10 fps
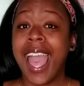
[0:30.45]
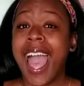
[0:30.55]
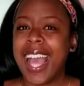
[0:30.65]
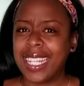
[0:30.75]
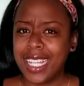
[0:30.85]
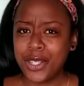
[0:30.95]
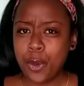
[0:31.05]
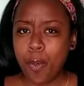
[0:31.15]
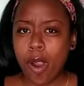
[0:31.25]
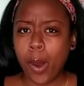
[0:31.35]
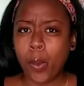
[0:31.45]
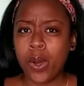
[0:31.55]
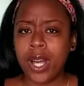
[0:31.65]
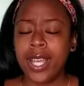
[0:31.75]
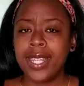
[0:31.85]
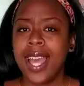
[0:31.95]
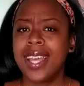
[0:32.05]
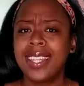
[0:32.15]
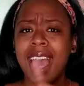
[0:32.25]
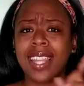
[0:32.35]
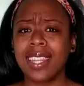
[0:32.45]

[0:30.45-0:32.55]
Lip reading: I did do part 1 not